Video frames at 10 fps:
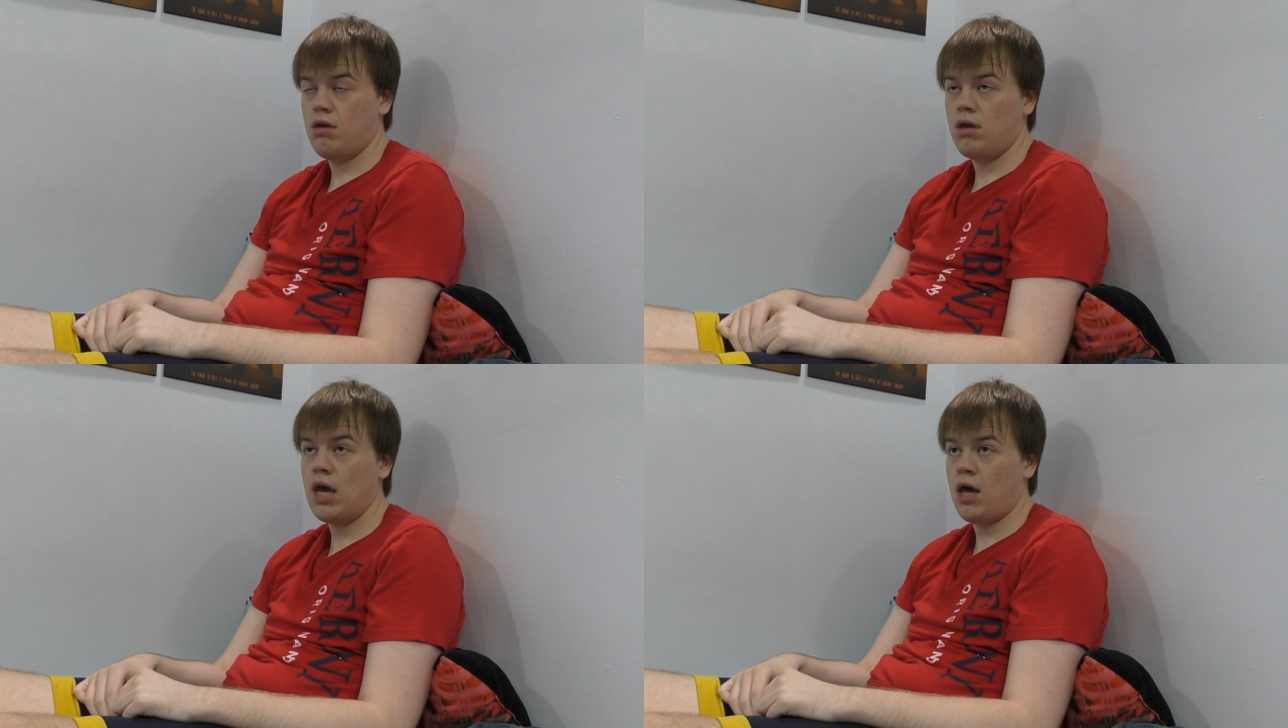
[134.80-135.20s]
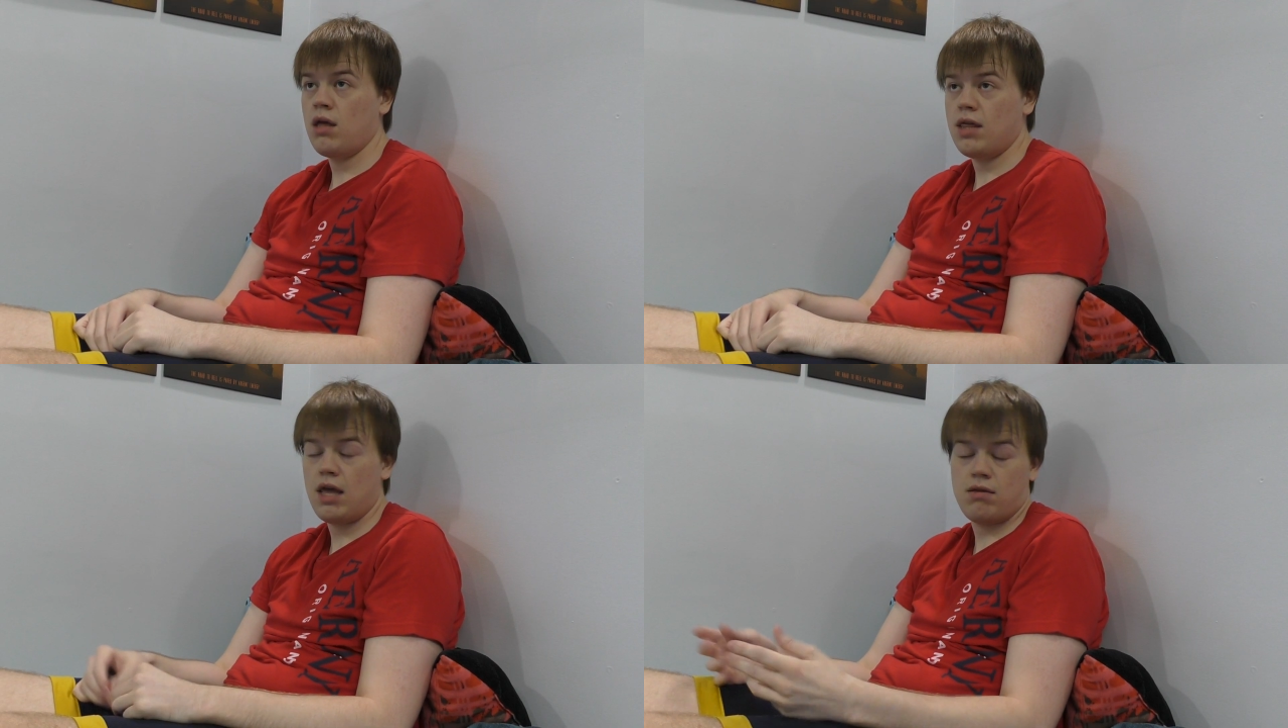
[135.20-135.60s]
Yeah,
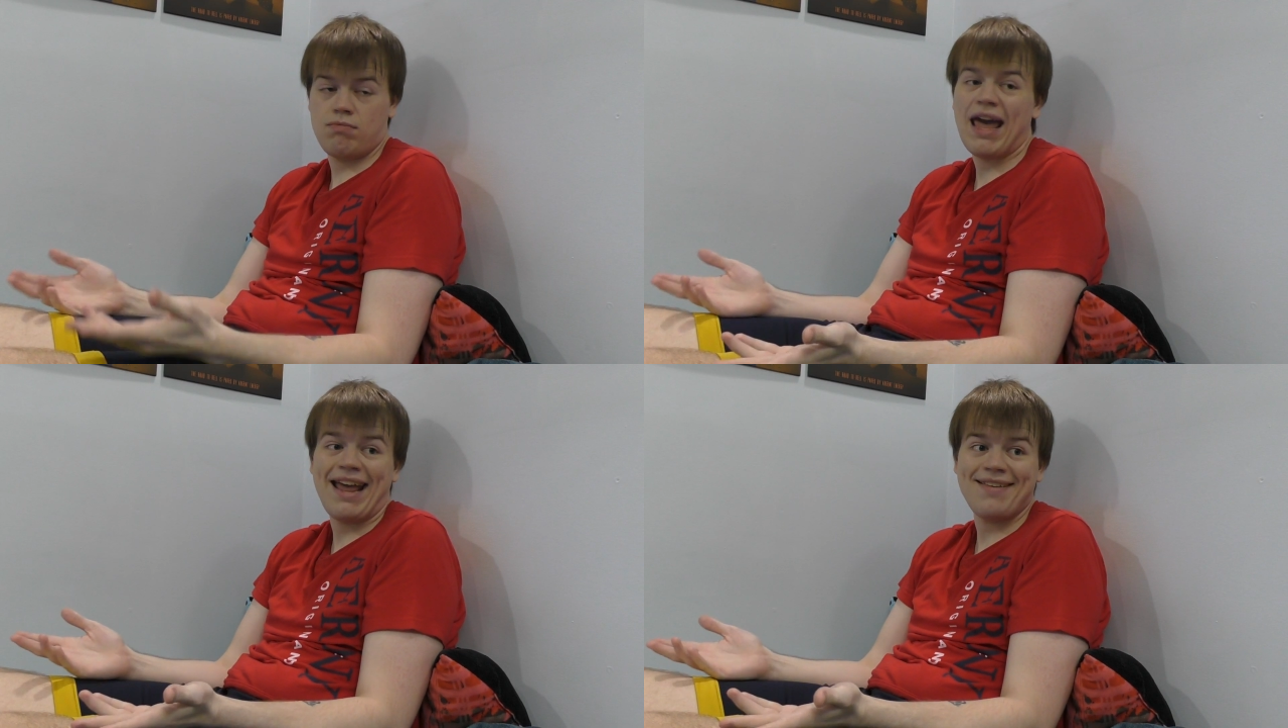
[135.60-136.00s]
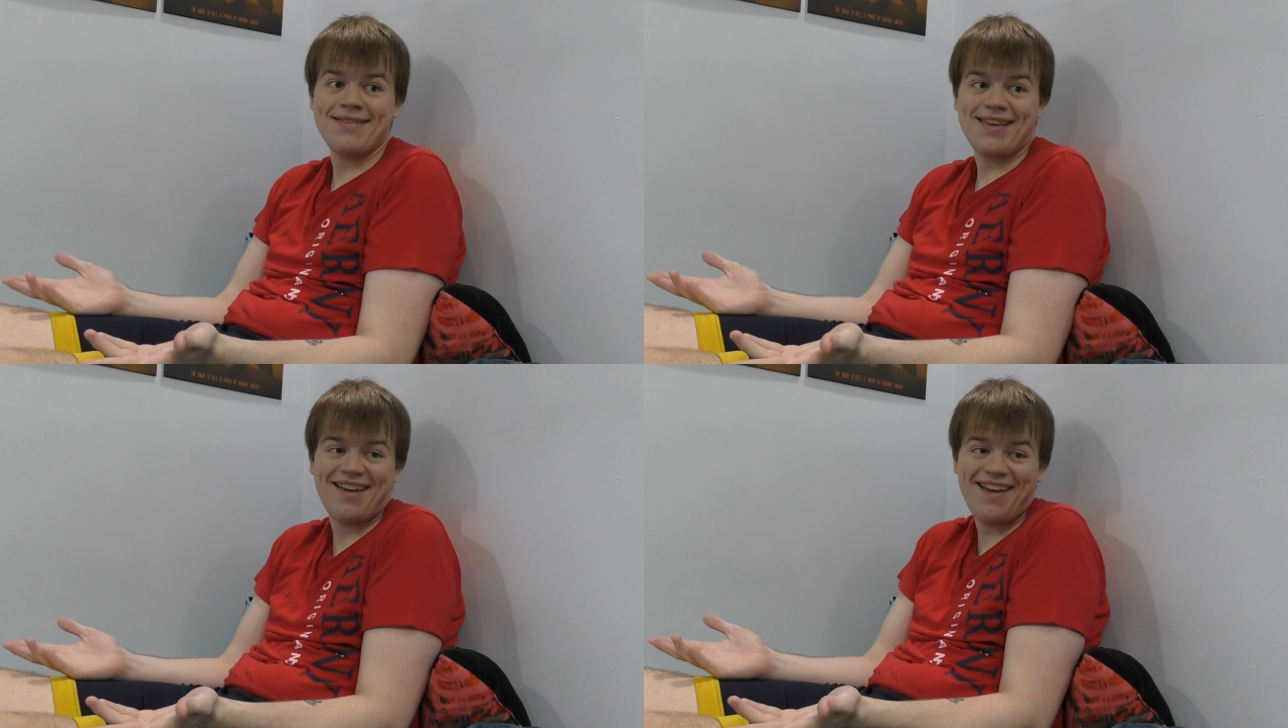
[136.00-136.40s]

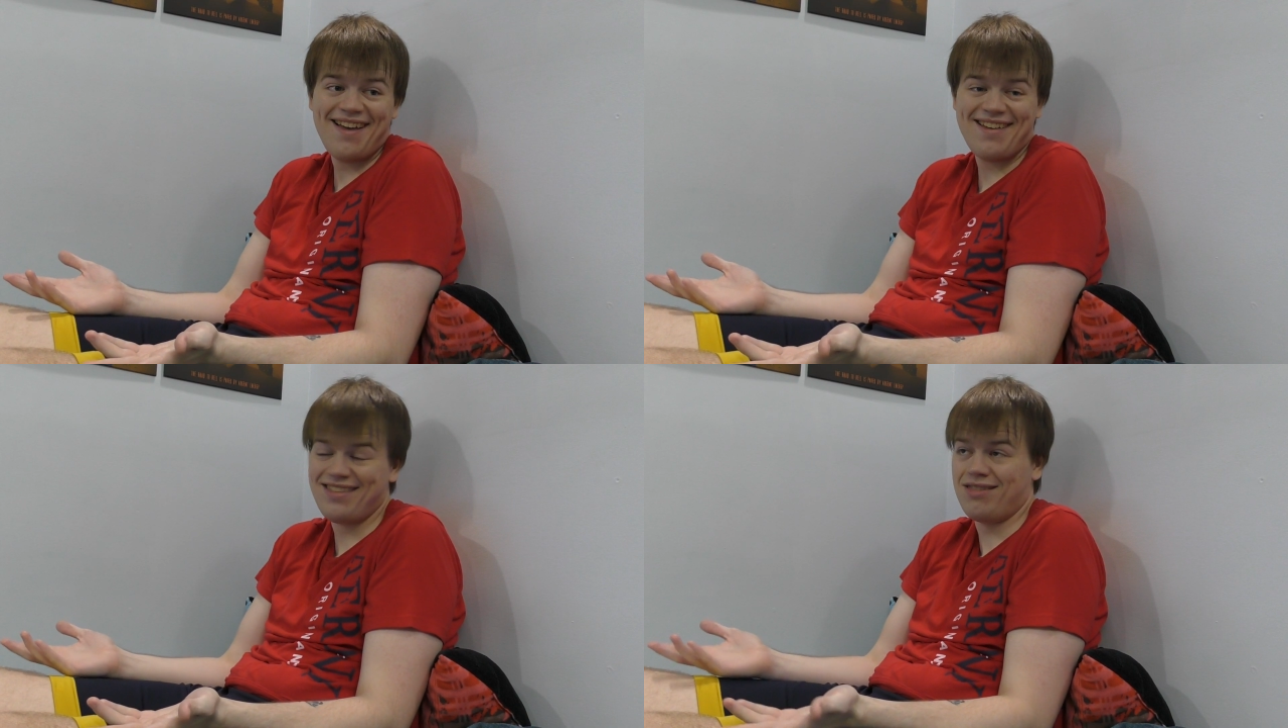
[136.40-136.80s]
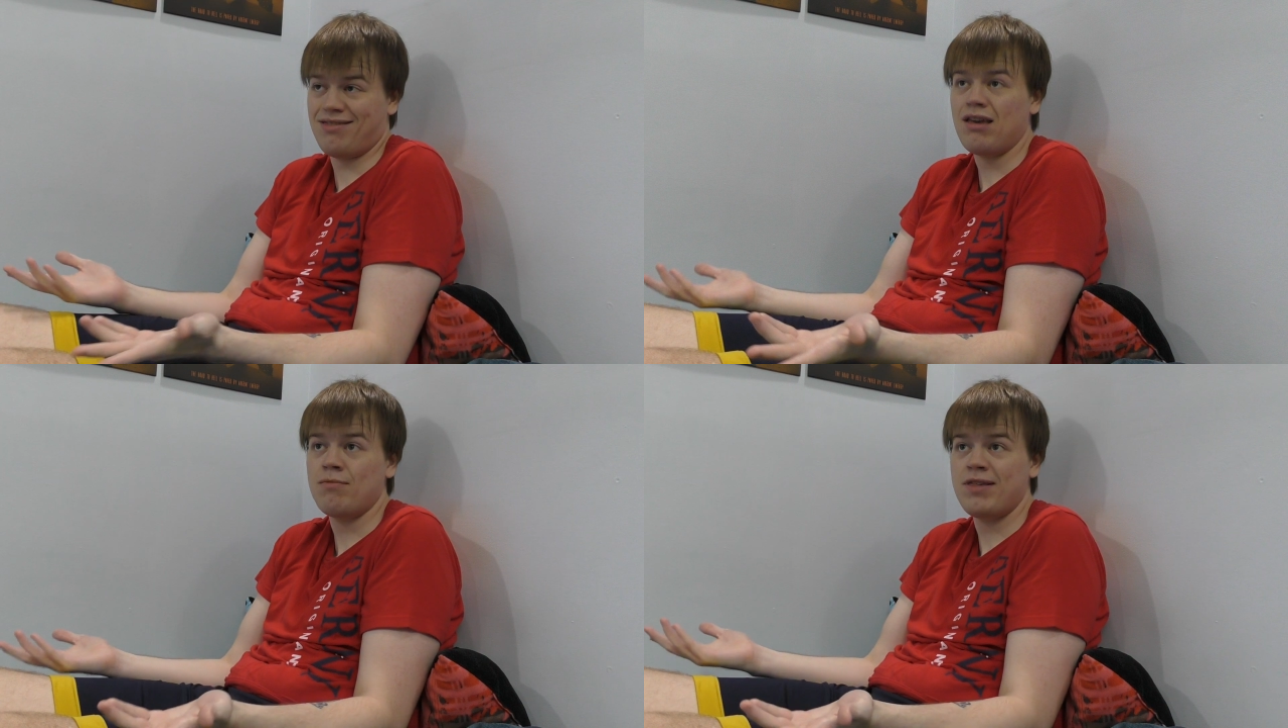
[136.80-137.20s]
thanks.
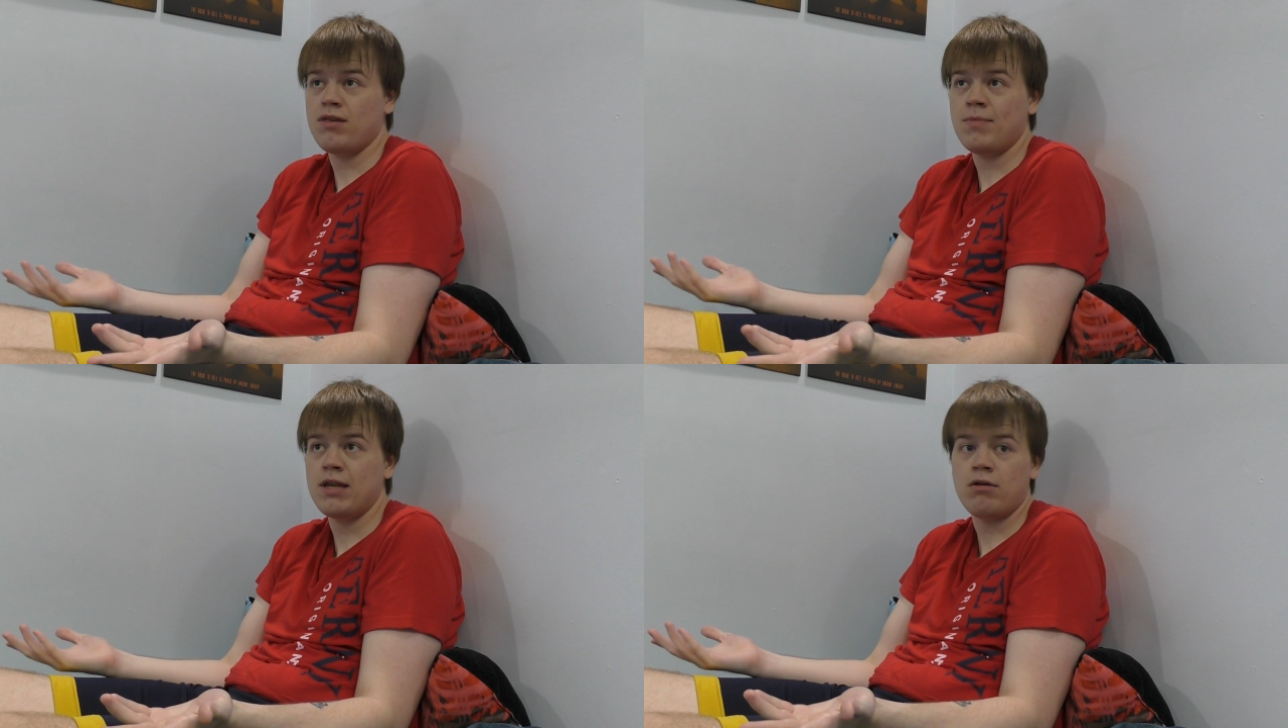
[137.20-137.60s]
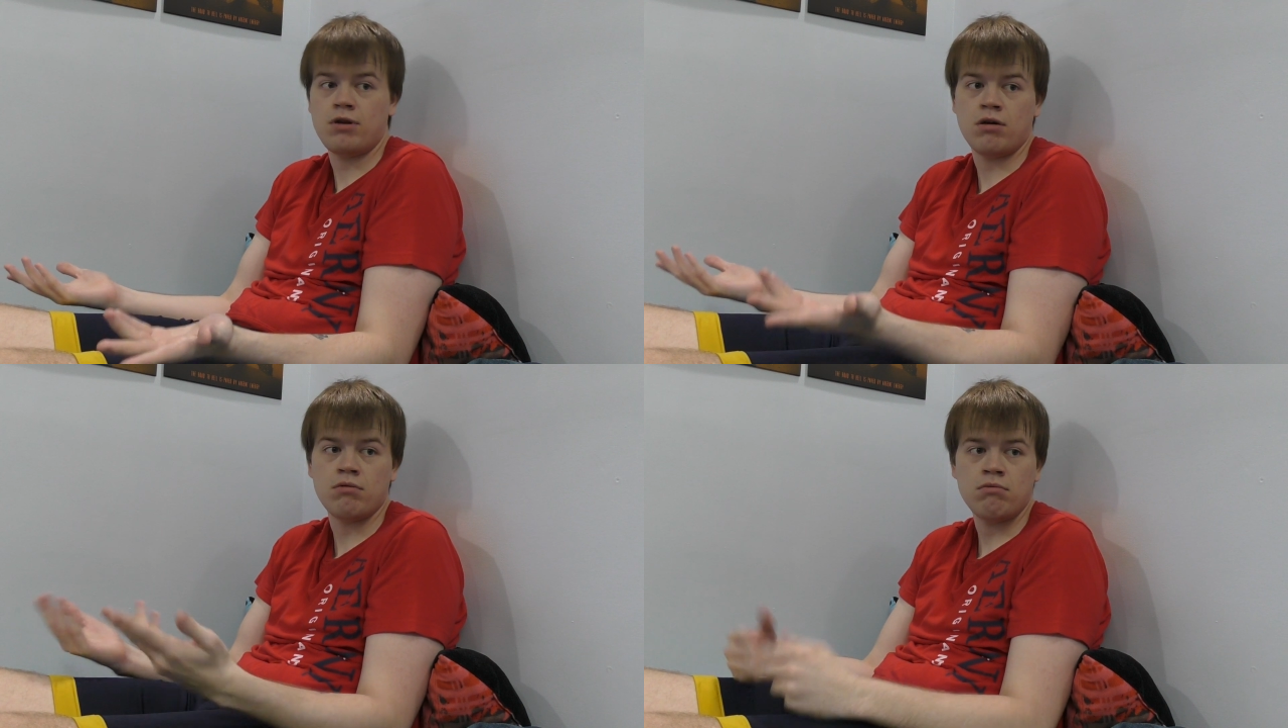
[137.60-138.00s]
Tell me something I don't
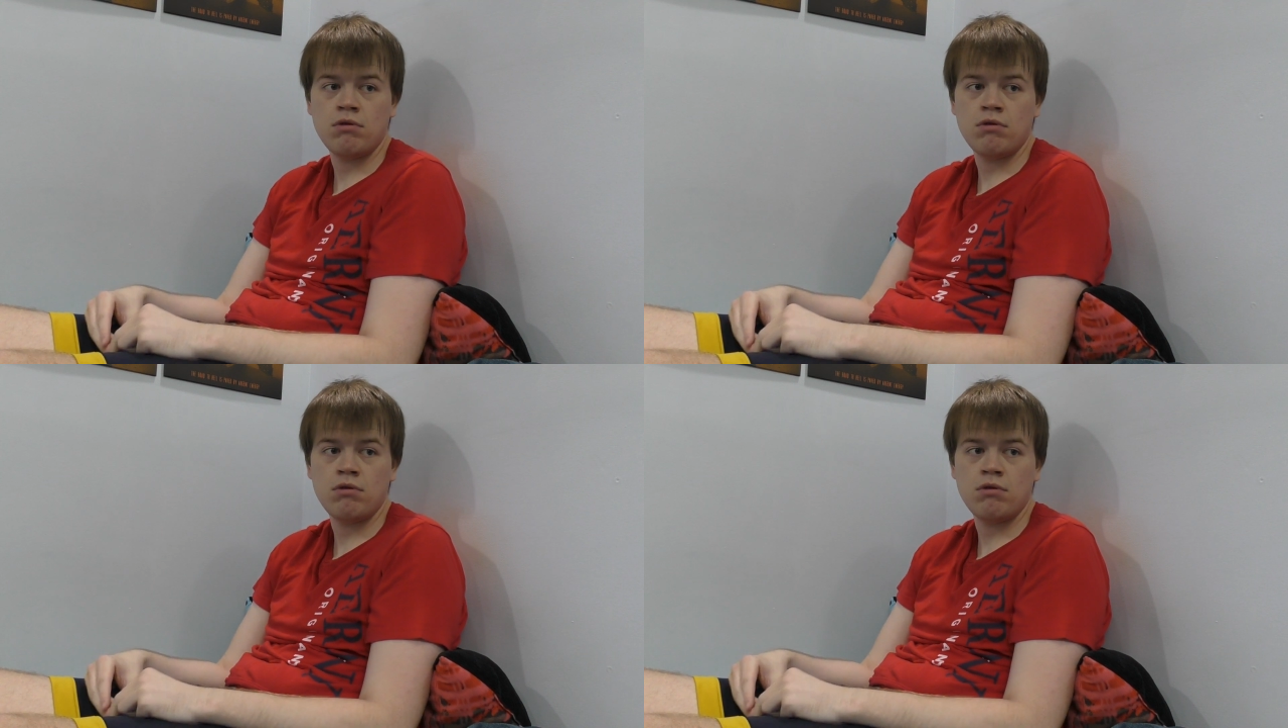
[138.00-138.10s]
know.